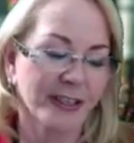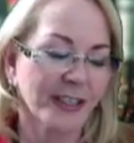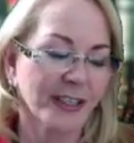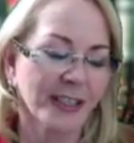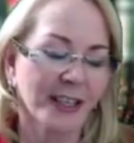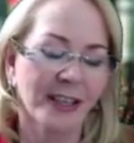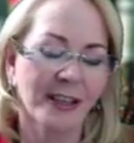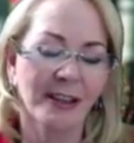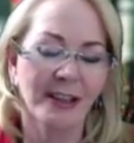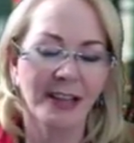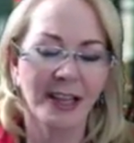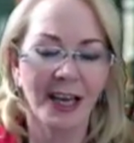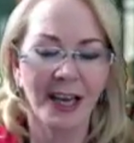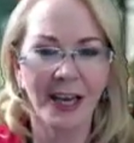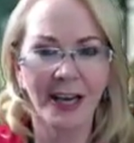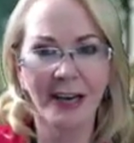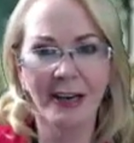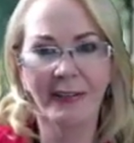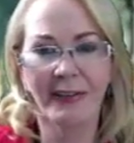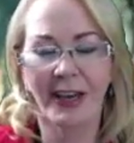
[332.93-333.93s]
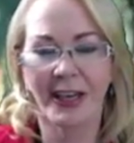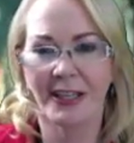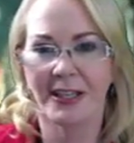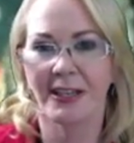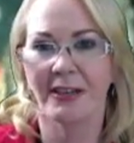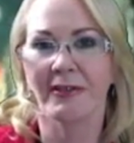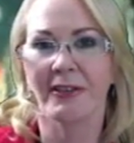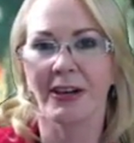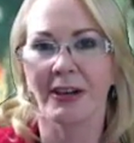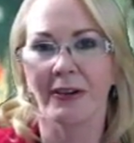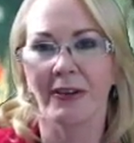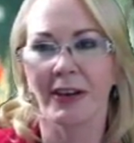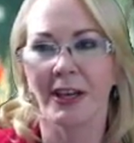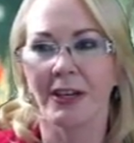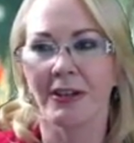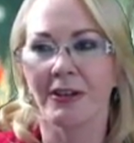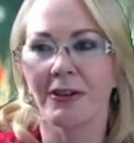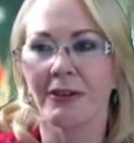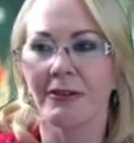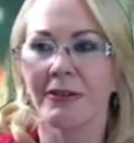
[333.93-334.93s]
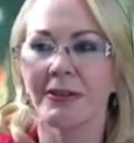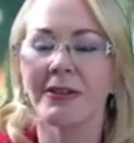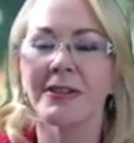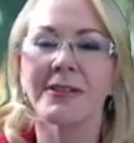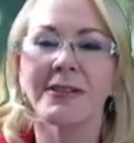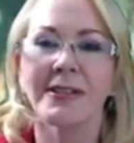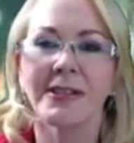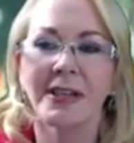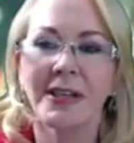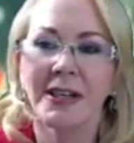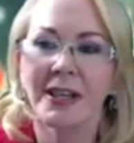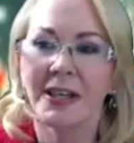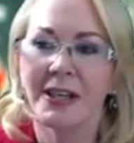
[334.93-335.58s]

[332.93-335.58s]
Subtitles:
There's a lot of activity around Uranus